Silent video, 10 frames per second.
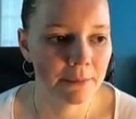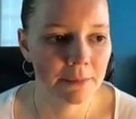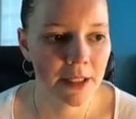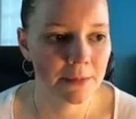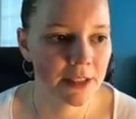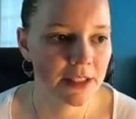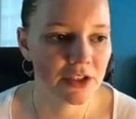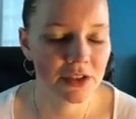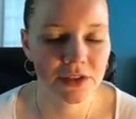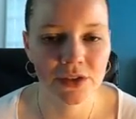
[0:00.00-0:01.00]
maybe he
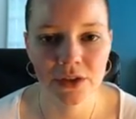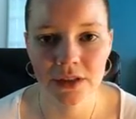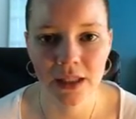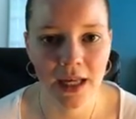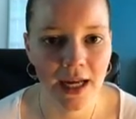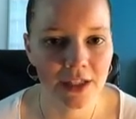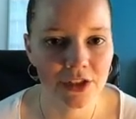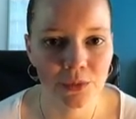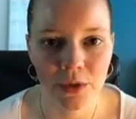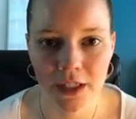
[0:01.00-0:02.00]
just couldn't
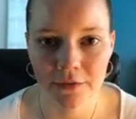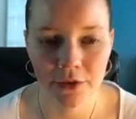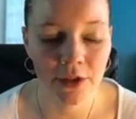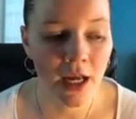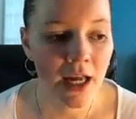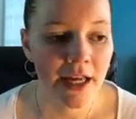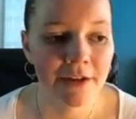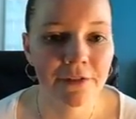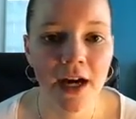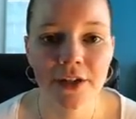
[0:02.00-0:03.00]
latch, whatever.
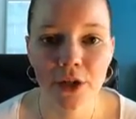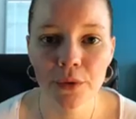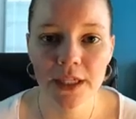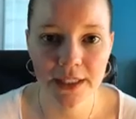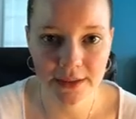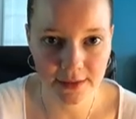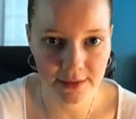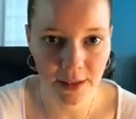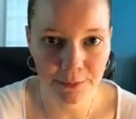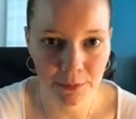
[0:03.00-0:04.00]
If I know he needs a
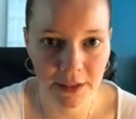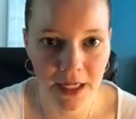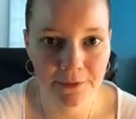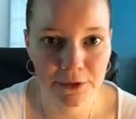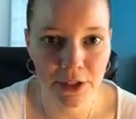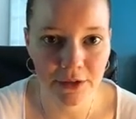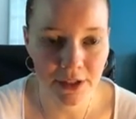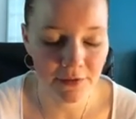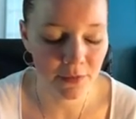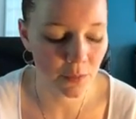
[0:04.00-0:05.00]
supplement after, I'll
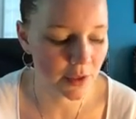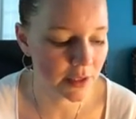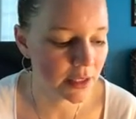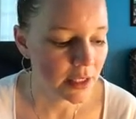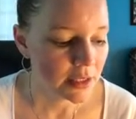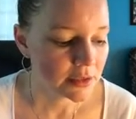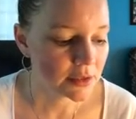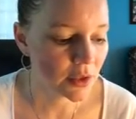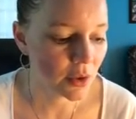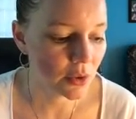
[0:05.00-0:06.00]
give him one.
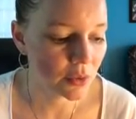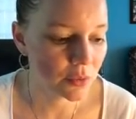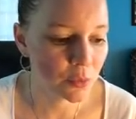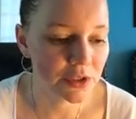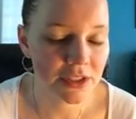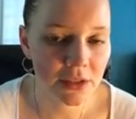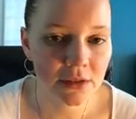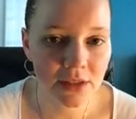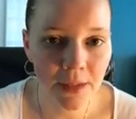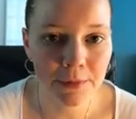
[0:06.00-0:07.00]
So we're
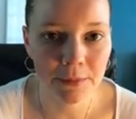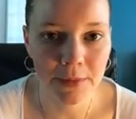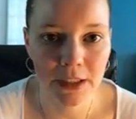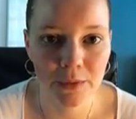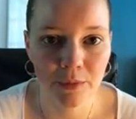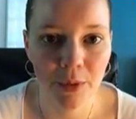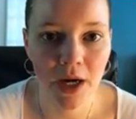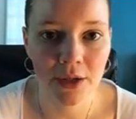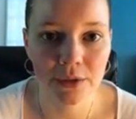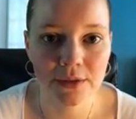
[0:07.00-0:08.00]
still supplementing with
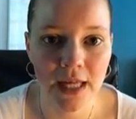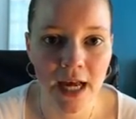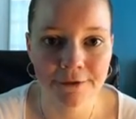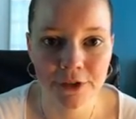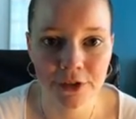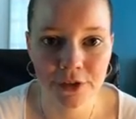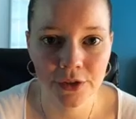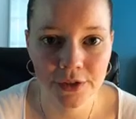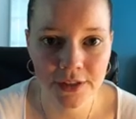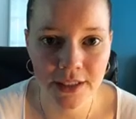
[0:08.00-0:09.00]
bottles after
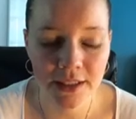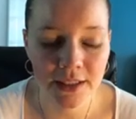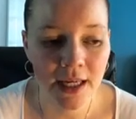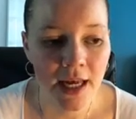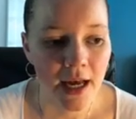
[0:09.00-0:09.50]
nursing,